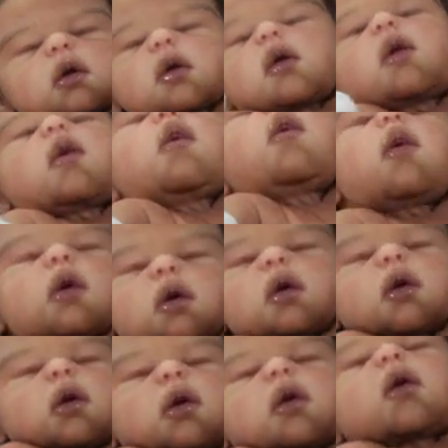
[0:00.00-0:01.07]

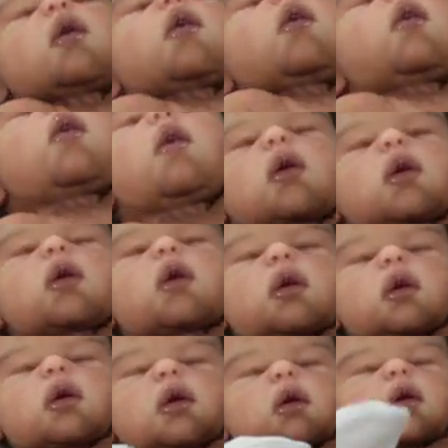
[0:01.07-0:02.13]

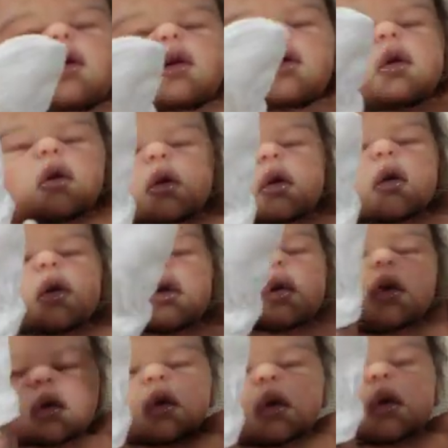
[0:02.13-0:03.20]

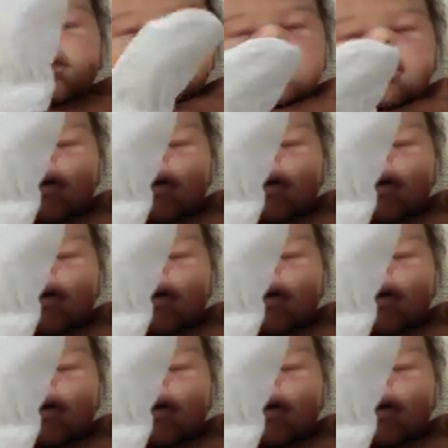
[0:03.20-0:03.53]
Nothing is said.